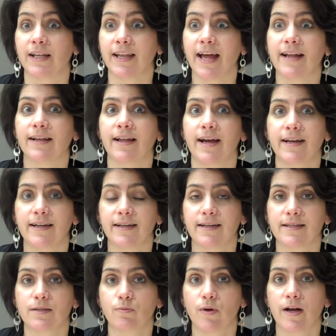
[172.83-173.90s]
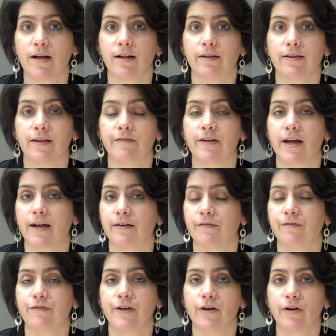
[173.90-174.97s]
let light in as well. They've
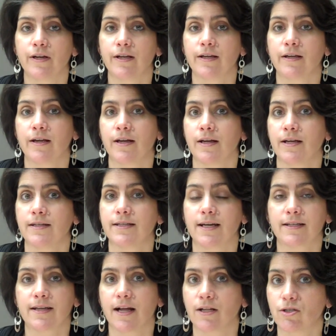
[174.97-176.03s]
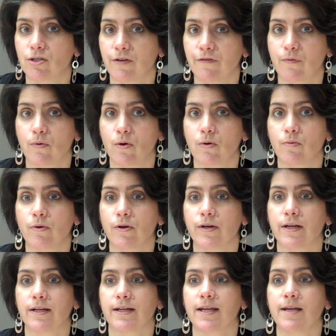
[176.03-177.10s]
gotten very technology forward
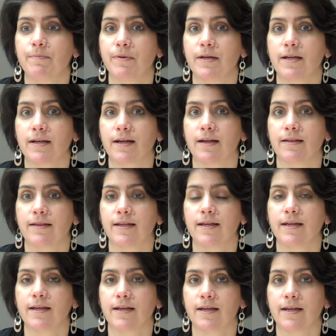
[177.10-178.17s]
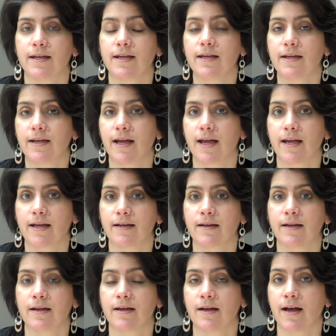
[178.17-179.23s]
in keeping the heat gain
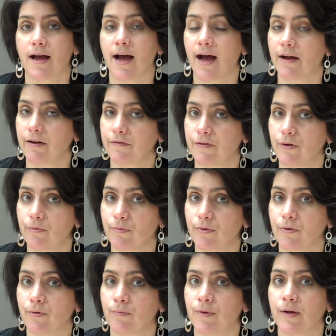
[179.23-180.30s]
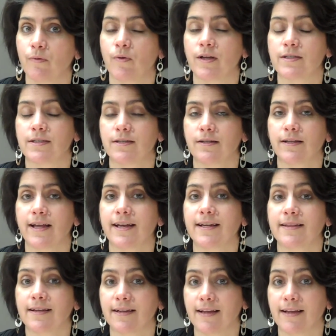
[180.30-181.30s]
out of your room while still letting